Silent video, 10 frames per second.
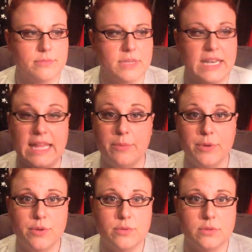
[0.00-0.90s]
knee
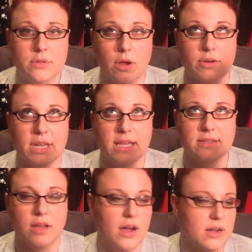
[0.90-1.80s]
boot or knee
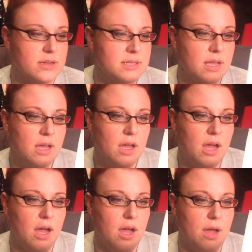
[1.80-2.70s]
socks,
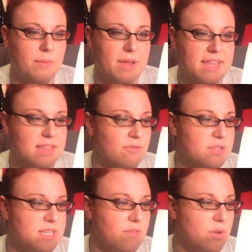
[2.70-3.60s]
I get them for
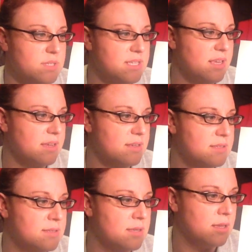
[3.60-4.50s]

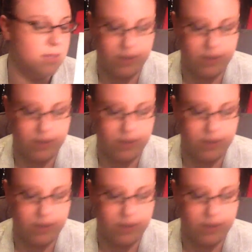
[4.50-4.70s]
$7.06.